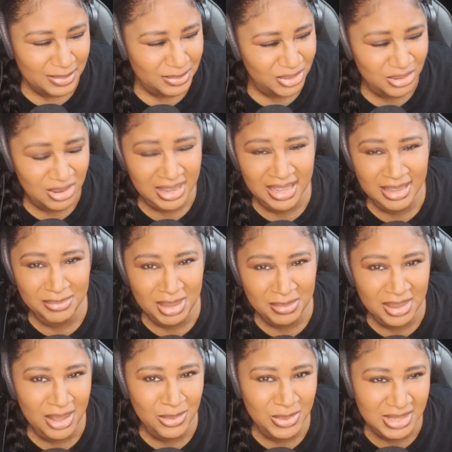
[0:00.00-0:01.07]
So, okay,
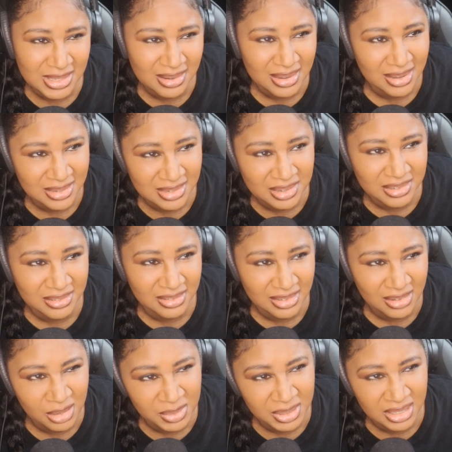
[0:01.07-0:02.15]
maybe I was... Okay, so,
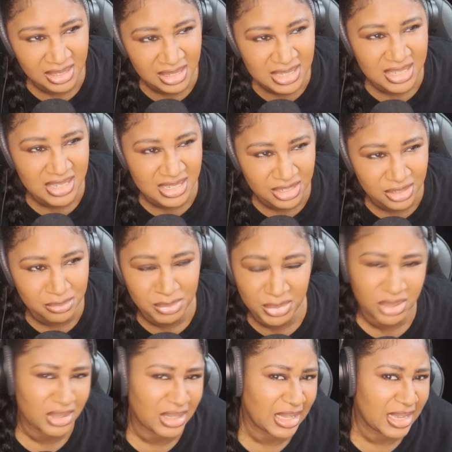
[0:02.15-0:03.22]
I mean, it is considered
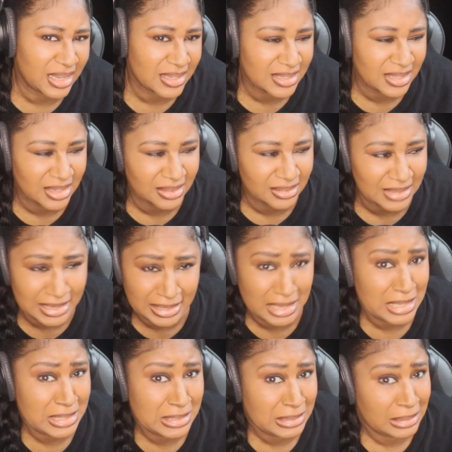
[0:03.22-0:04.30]
middle class then, I
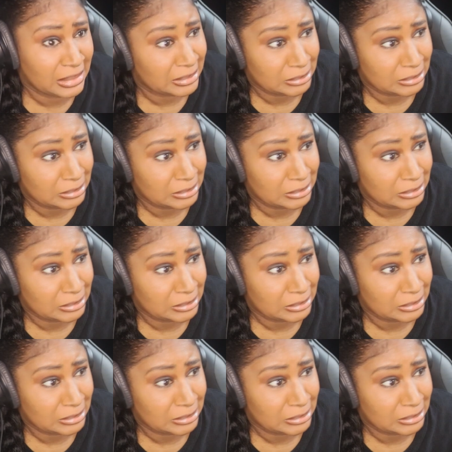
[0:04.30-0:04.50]
guess.